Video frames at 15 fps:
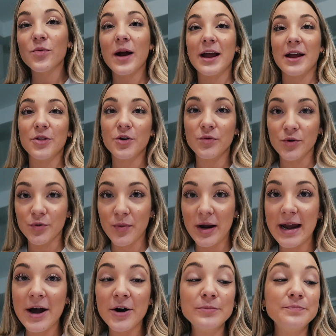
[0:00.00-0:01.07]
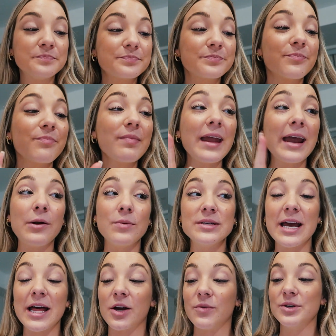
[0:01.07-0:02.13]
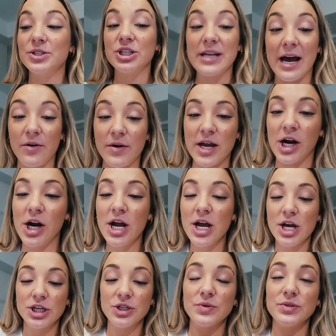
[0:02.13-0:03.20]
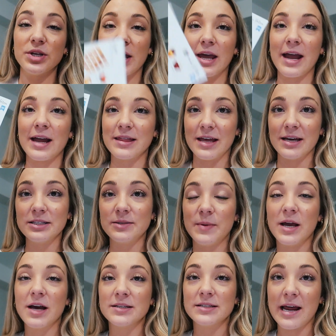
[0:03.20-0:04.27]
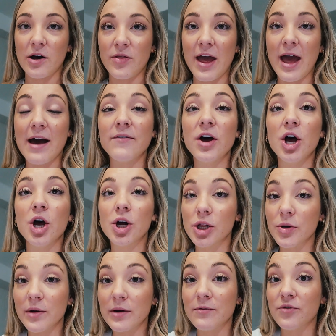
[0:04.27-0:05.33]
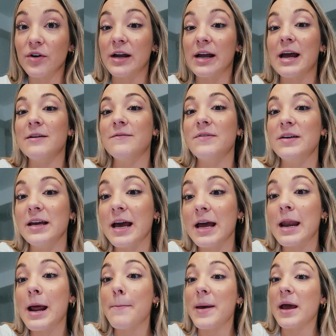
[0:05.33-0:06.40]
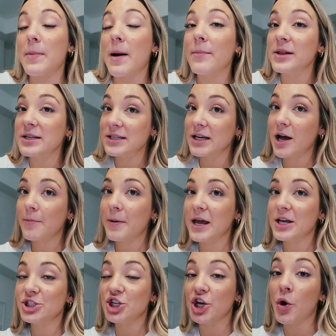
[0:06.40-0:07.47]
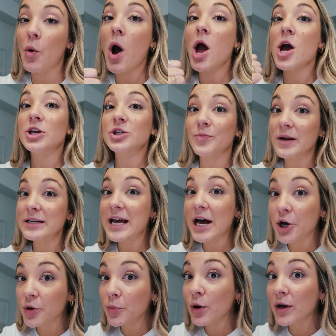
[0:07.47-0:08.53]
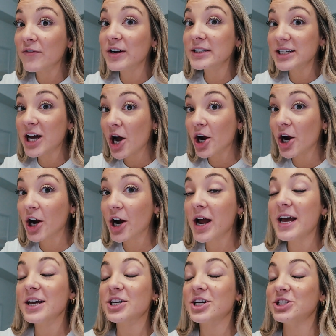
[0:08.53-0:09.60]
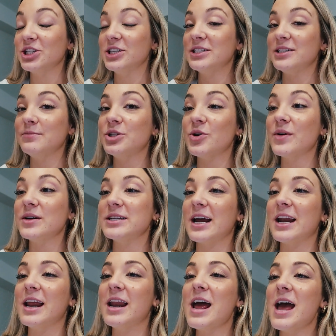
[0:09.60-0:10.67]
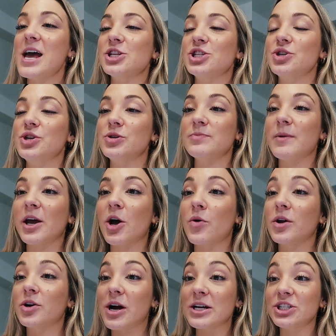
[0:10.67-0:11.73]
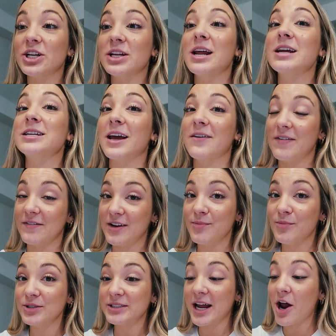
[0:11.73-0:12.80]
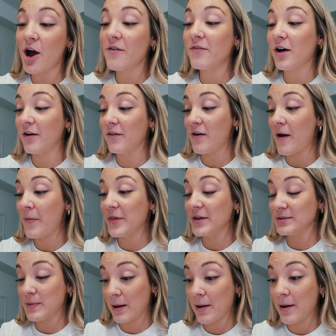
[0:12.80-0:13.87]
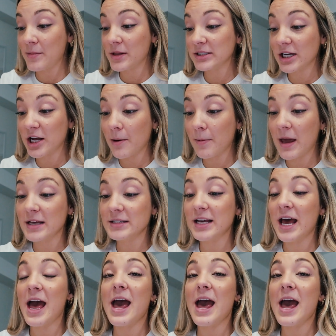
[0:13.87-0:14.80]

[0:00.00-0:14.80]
are right in their room right now. And when Taylor was just out here, she was looking at this because now they have gluten-free and vegan Baked by Melissa cupcakes too. So I'm gonna tell her boyfriend Tucker, because she seems so excited, to use my code Gretchen to get fifteen percent off of these Baked by Melissa cupcakes